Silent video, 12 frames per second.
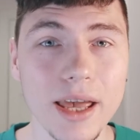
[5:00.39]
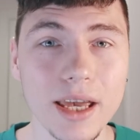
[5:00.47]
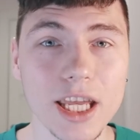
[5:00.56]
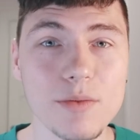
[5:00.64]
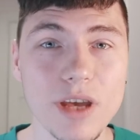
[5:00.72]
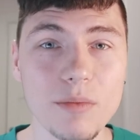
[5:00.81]

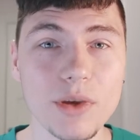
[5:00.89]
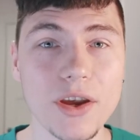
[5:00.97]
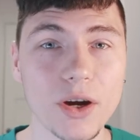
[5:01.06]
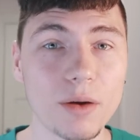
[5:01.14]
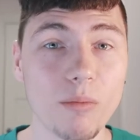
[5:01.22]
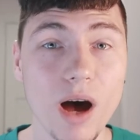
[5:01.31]
It may be
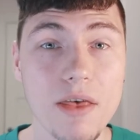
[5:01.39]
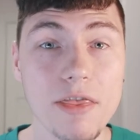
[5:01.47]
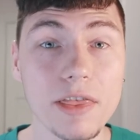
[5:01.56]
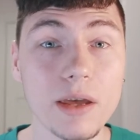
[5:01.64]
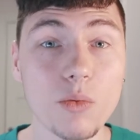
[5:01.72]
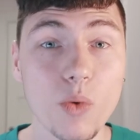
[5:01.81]
your
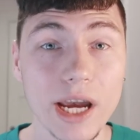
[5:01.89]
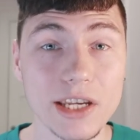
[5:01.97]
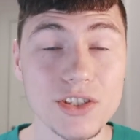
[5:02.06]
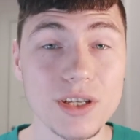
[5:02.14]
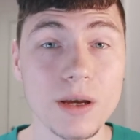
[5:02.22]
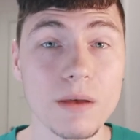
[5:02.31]
monthly
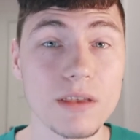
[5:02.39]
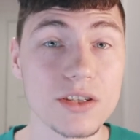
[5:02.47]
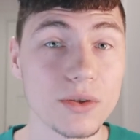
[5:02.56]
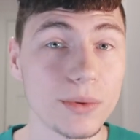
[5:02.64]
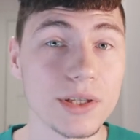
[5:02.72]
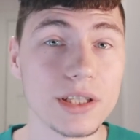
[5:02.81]
wage that
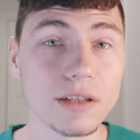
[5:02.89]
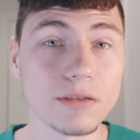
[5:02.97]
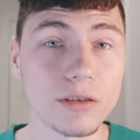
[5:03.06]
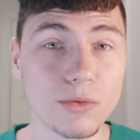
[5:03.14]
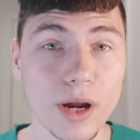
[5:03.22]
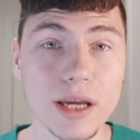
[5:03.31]
you receive,
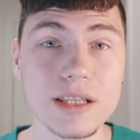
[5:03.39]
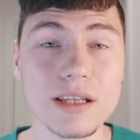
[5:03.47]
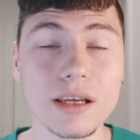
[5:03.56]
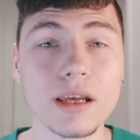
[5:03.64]
right?